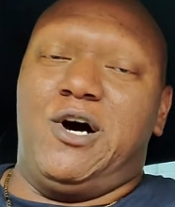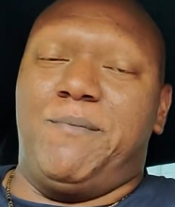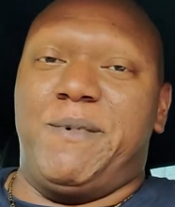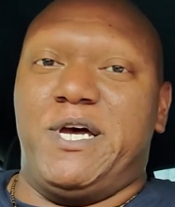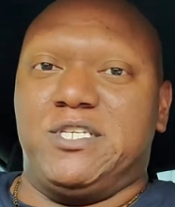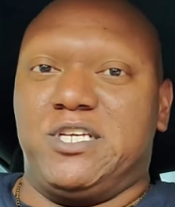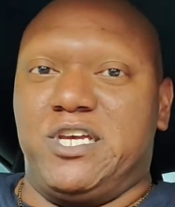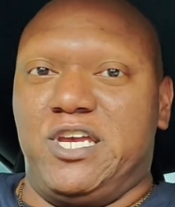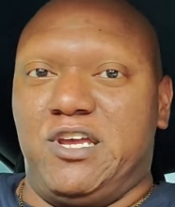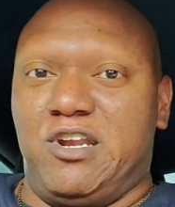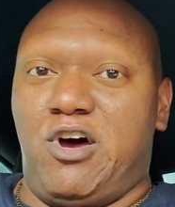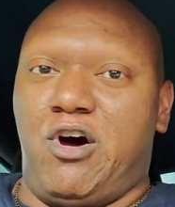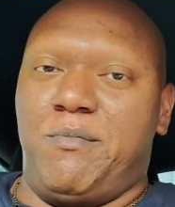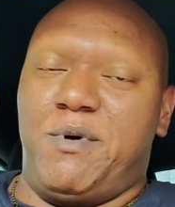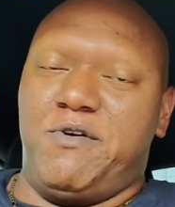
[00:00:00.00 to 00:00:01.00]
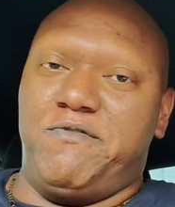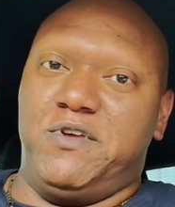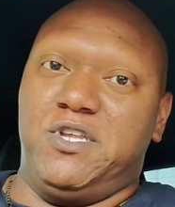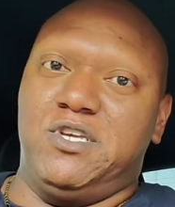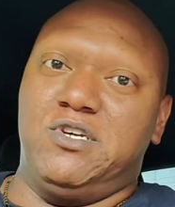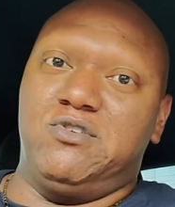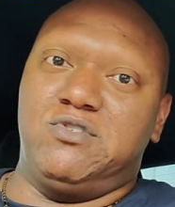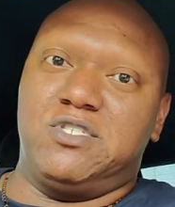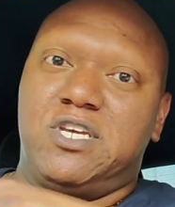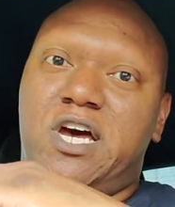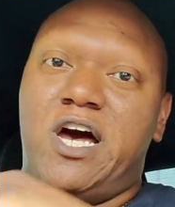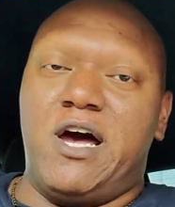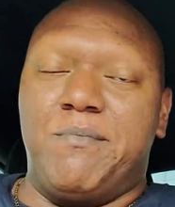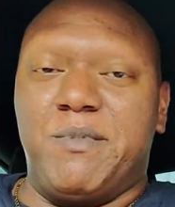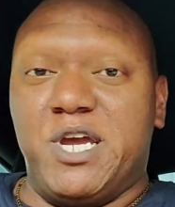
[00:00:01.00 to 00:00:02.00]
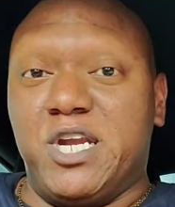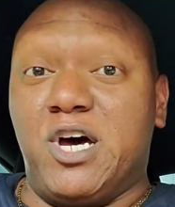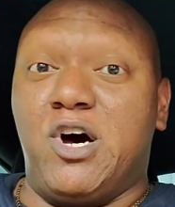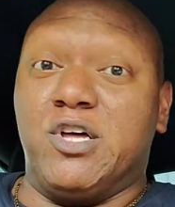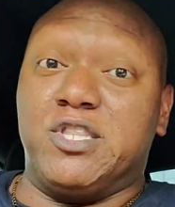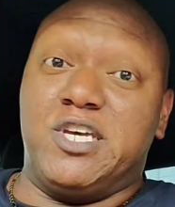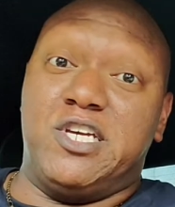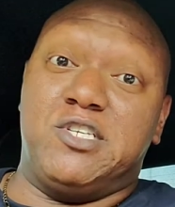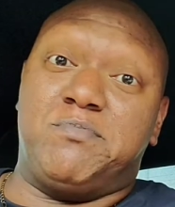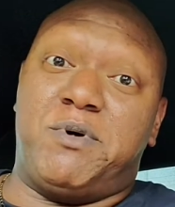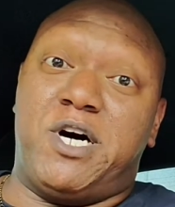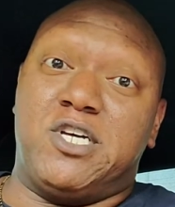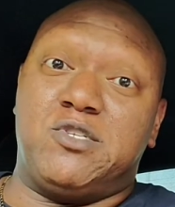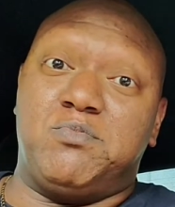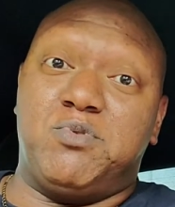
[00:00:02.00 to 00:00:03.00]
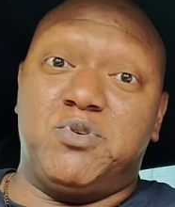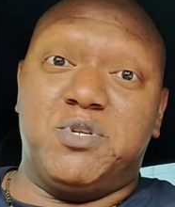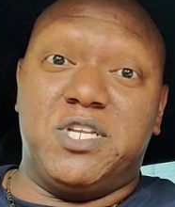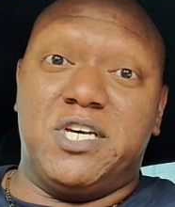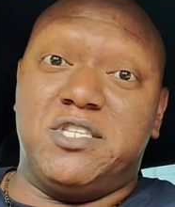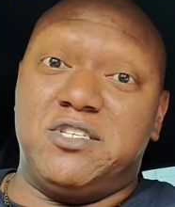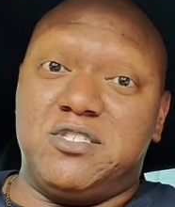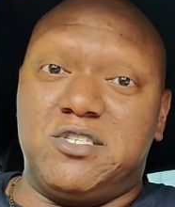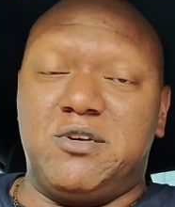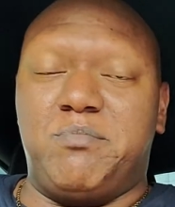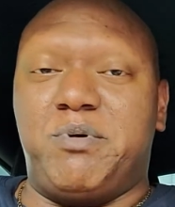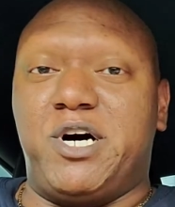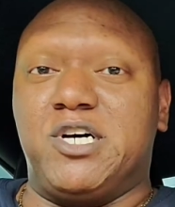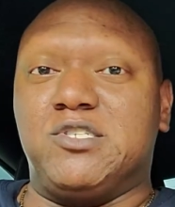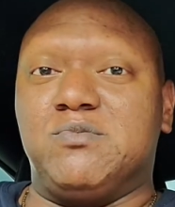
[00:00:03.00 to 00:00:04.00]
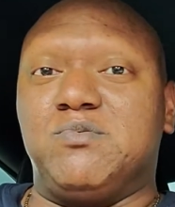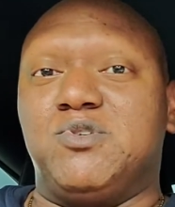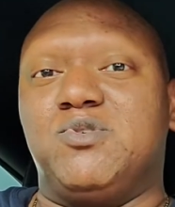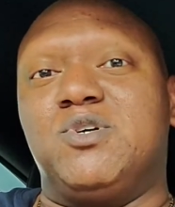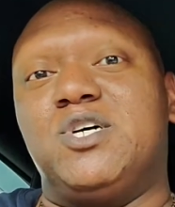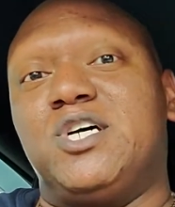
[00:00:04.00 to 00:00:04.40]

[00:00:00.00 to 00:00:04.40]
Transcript: As I end all my videos, God made all things possible. Nothing's impossible.